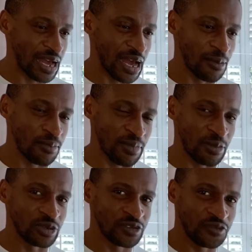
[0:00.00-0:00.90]
my
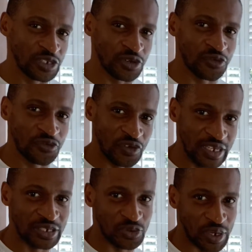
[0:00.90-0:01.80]
motivation fades
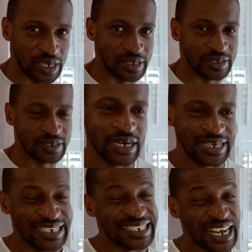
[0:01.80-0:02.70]
away.
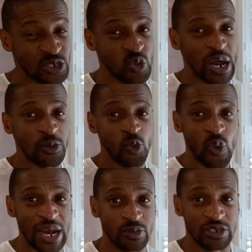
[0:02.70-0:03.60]
That's why, while
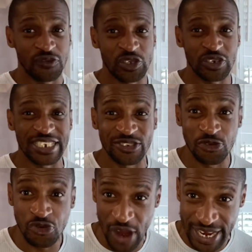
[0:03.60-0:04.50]
motivation is
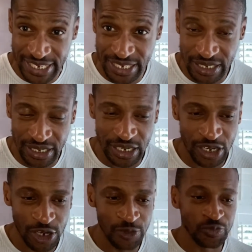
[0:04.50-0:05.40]
great,
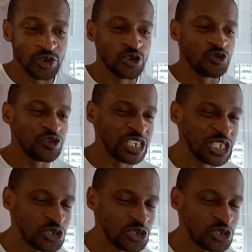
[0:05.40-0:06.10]
renewed